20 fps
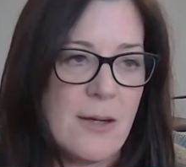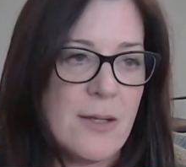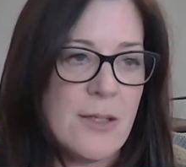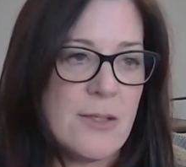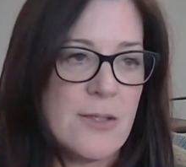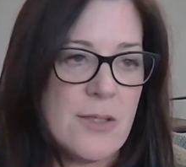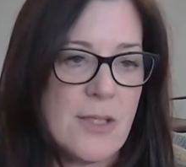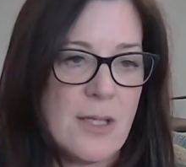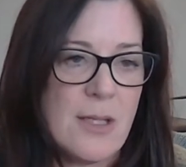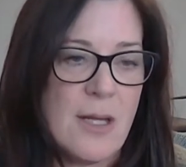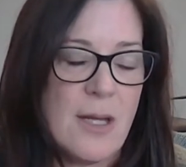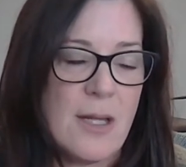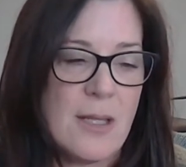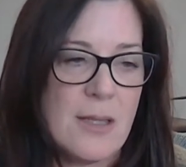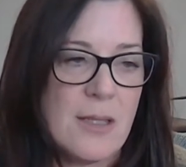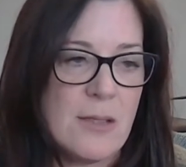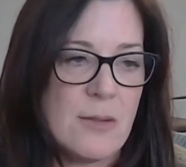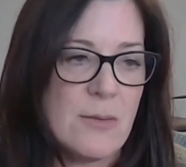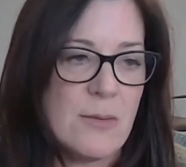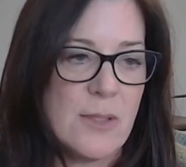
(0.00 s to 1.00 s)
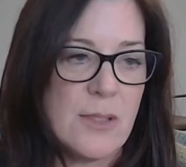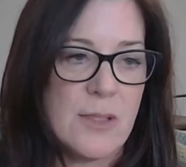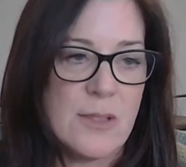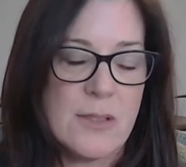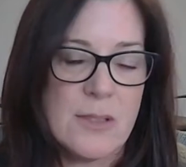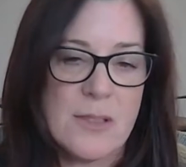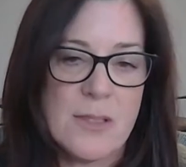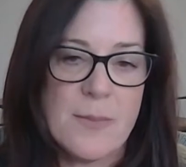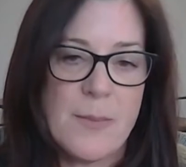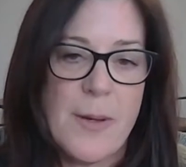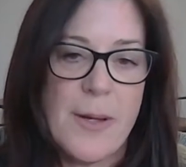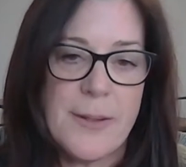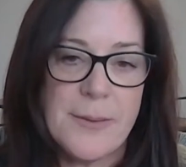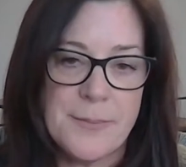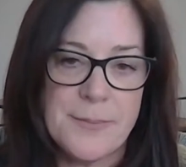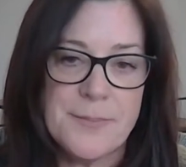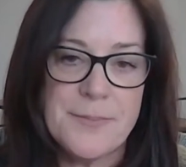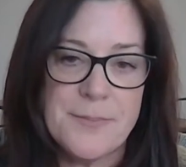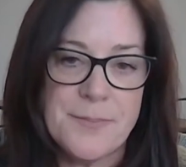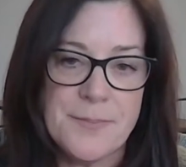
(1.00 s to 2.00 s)
carriers, I think we're in a good
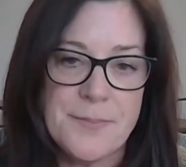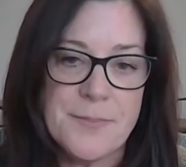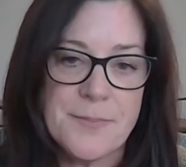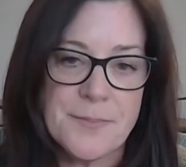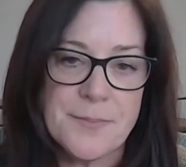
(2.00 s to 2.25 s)
spot.